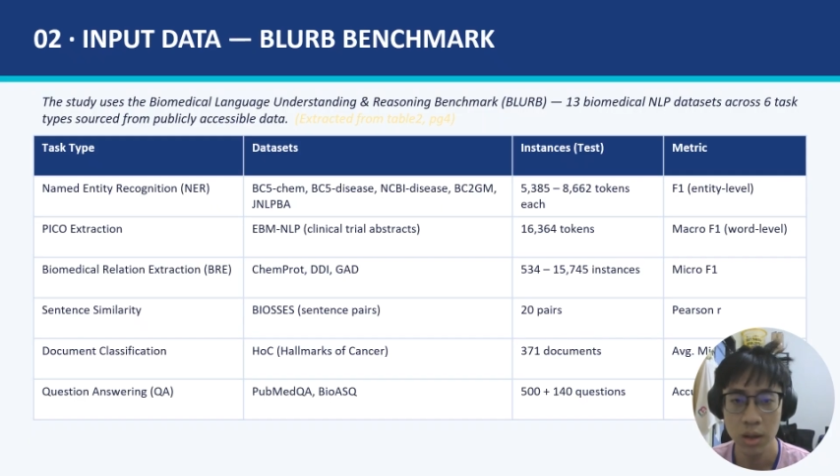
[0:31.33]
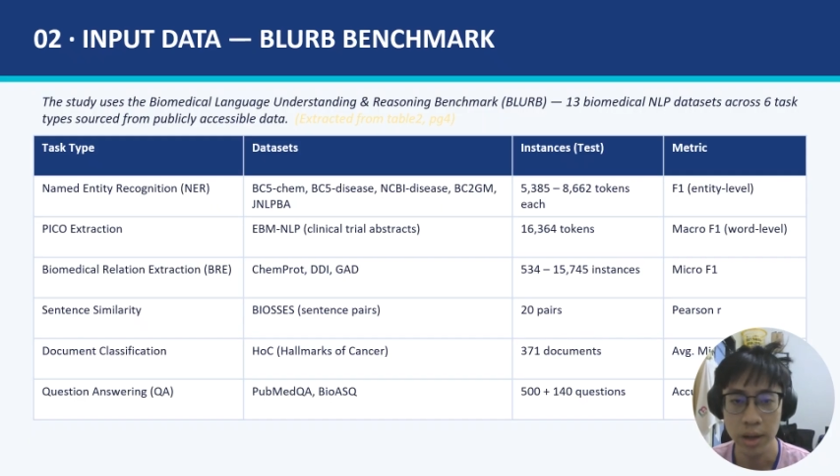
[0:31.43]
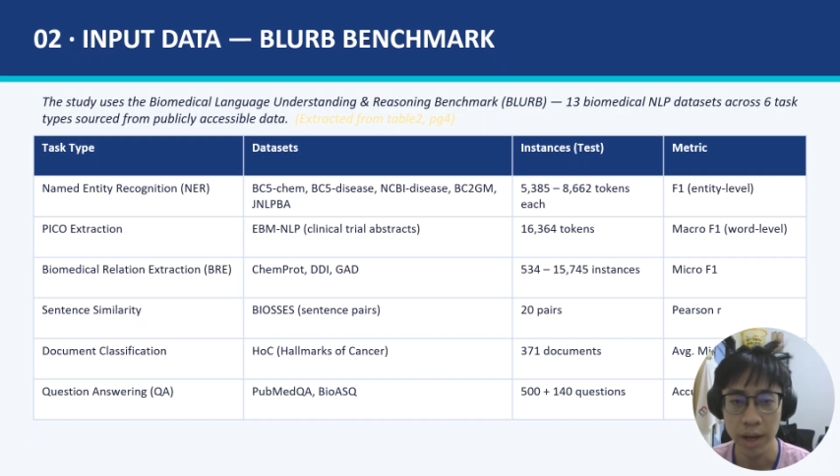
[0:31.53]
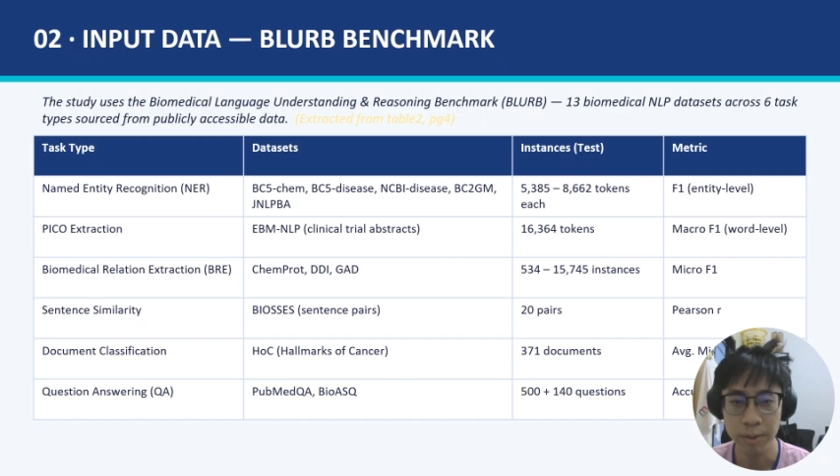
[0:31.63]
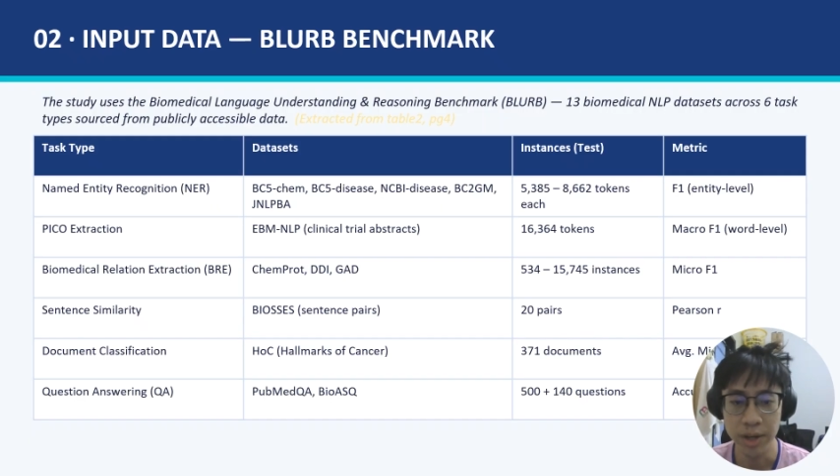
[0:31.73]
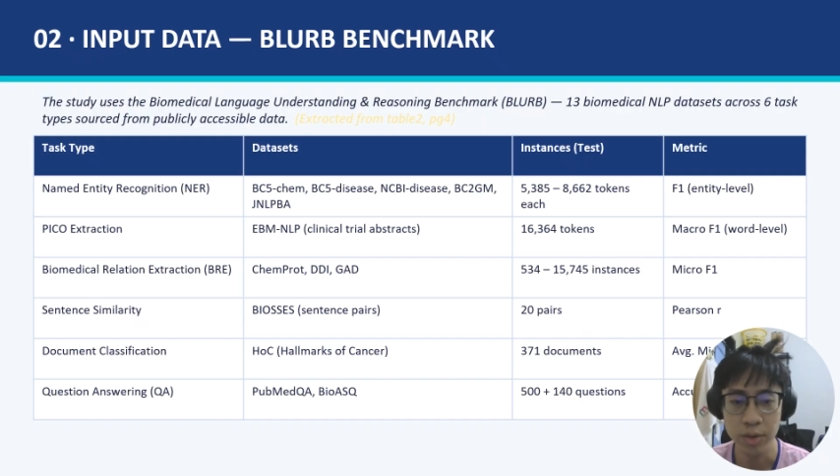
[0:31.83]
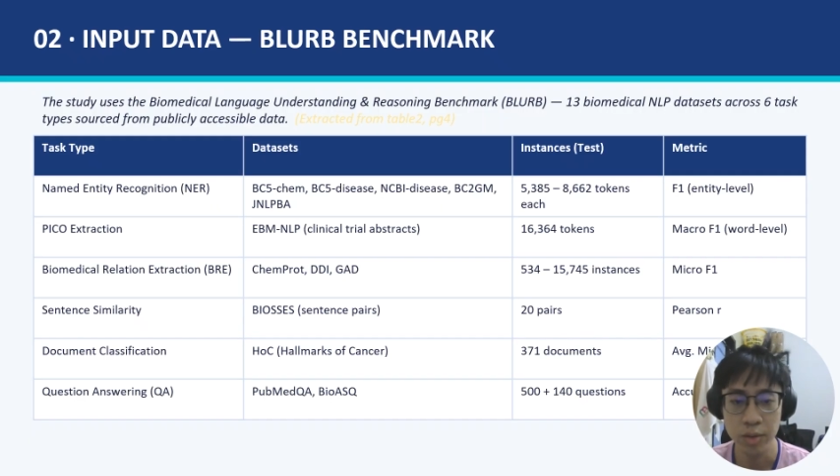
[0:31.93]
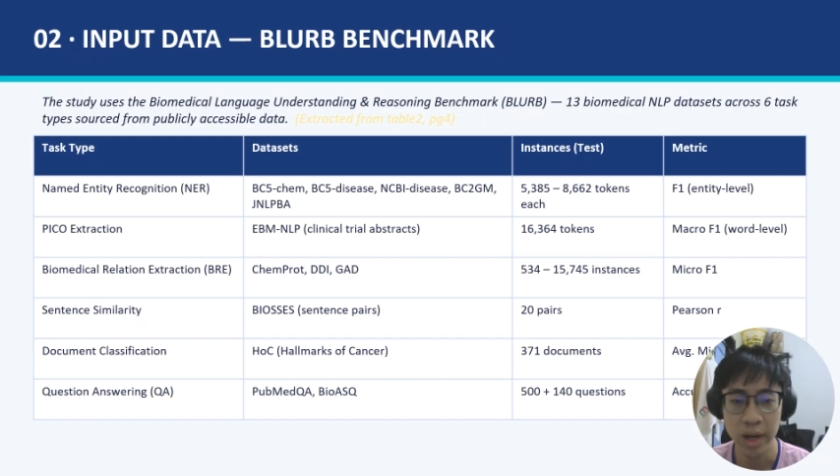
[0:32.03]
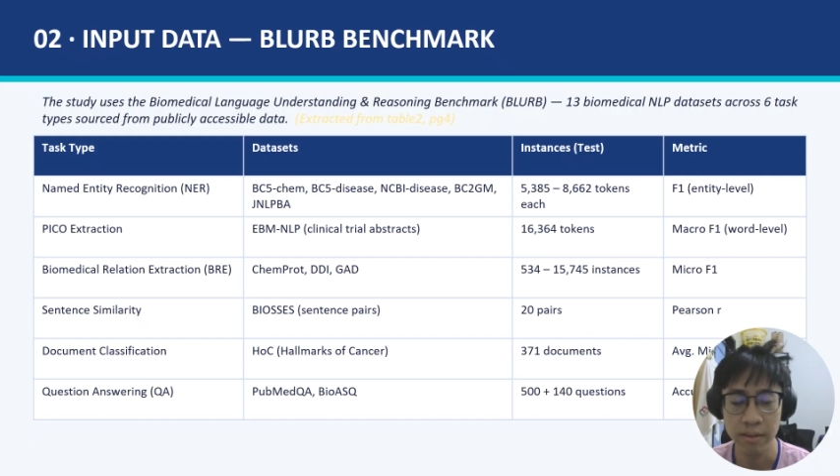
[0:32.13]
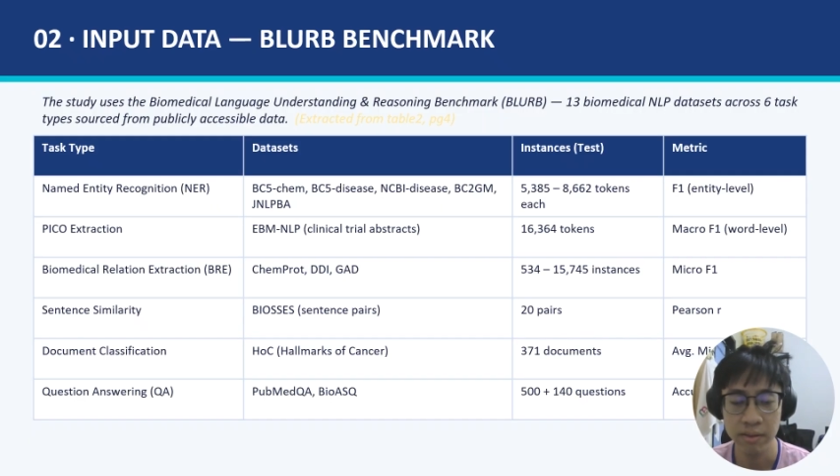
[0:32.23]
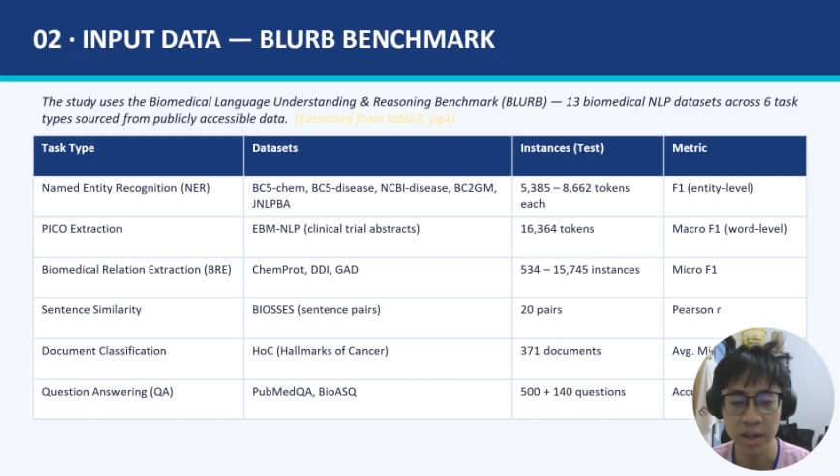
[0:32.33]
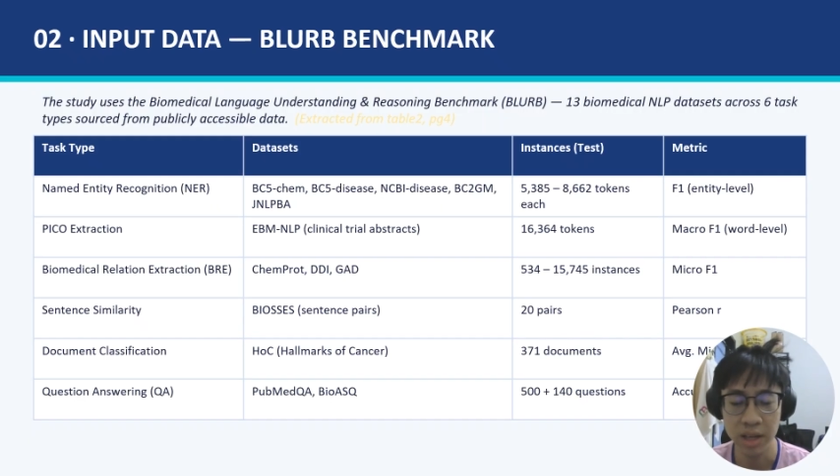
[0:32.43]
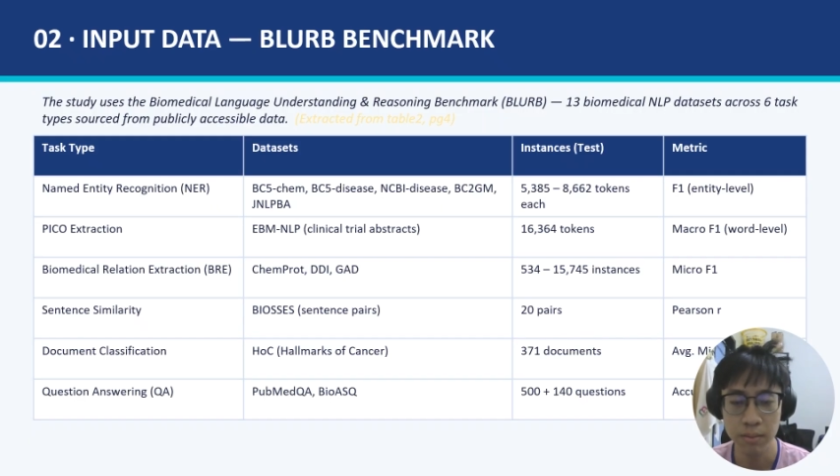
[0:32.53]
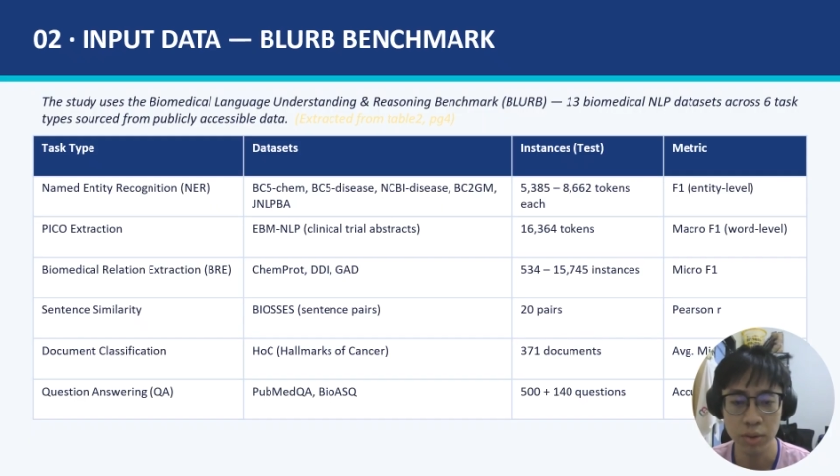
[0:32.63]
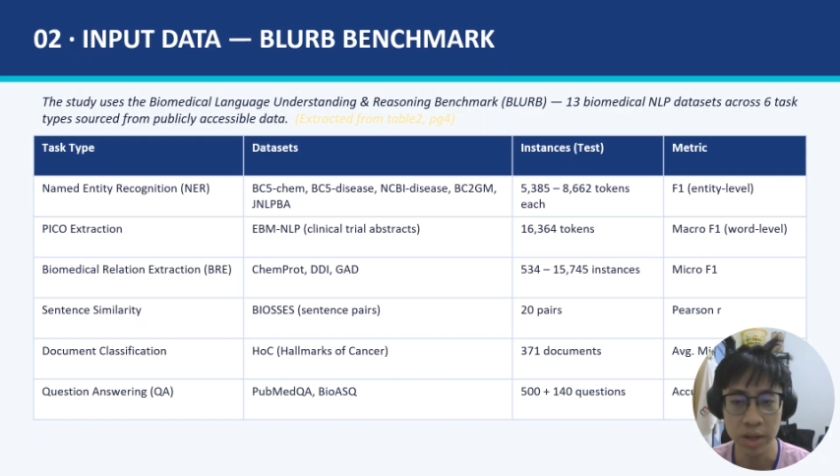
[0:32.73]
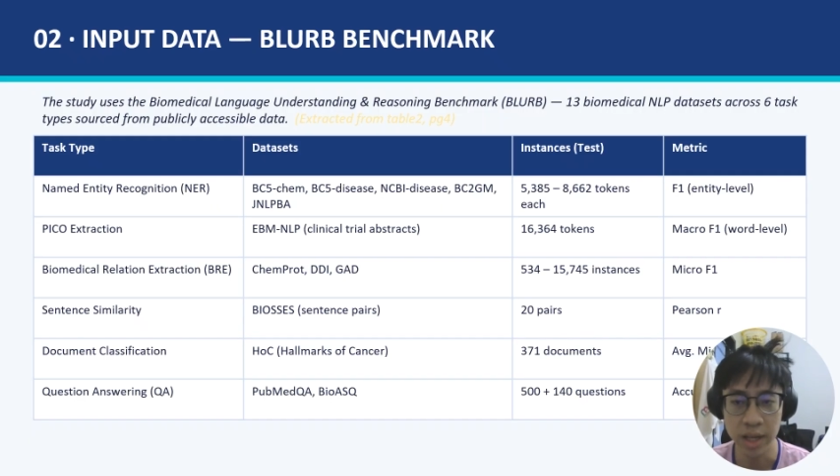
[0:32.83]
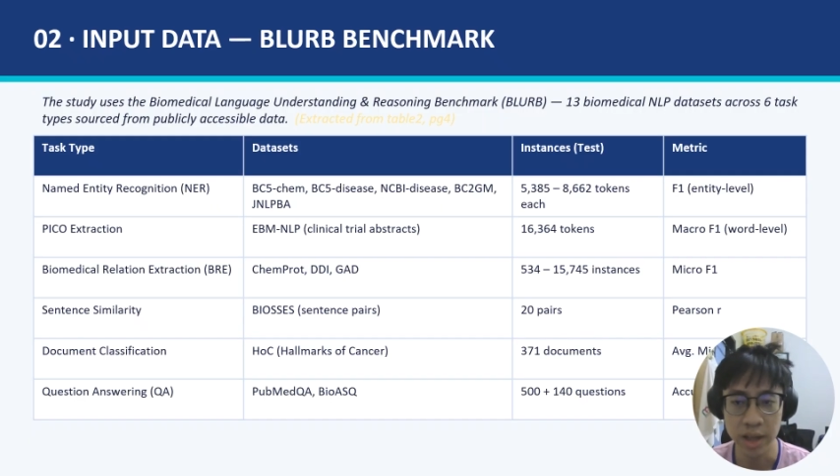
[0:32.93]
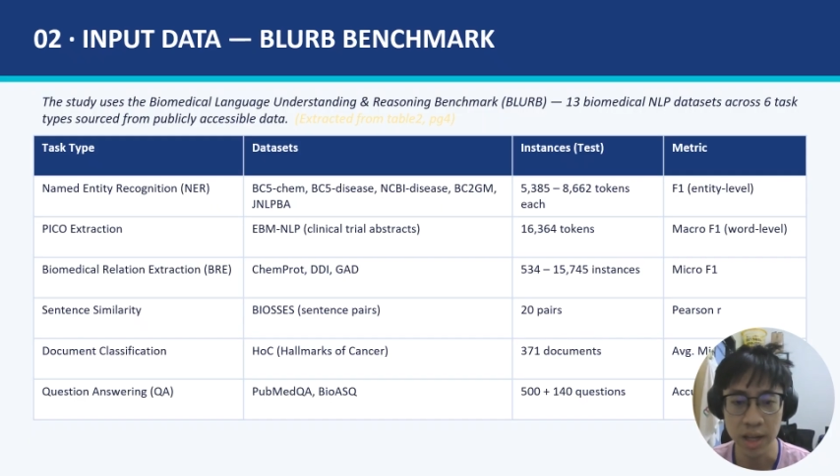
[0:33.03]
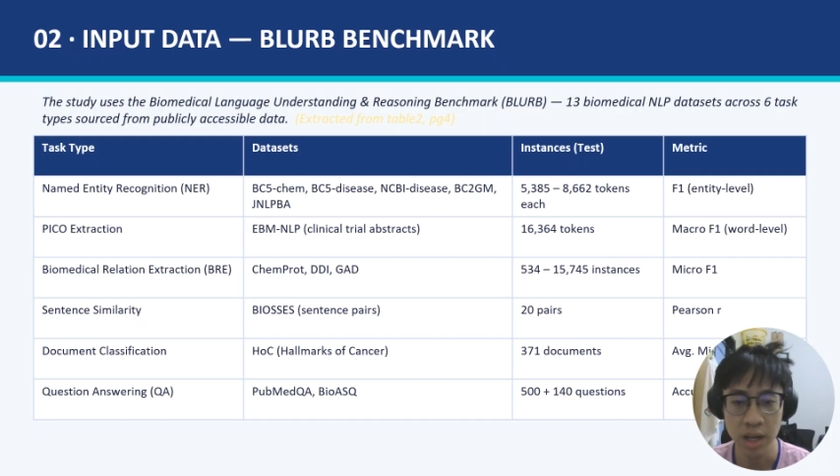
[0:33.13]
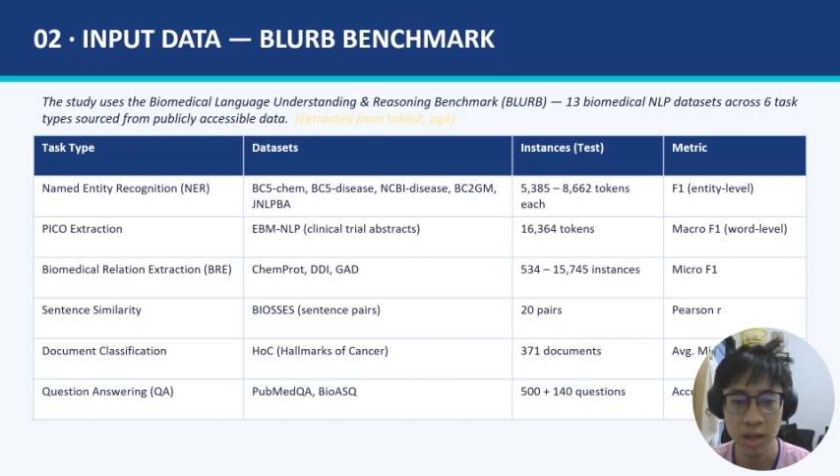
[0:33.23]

And we do have the input data,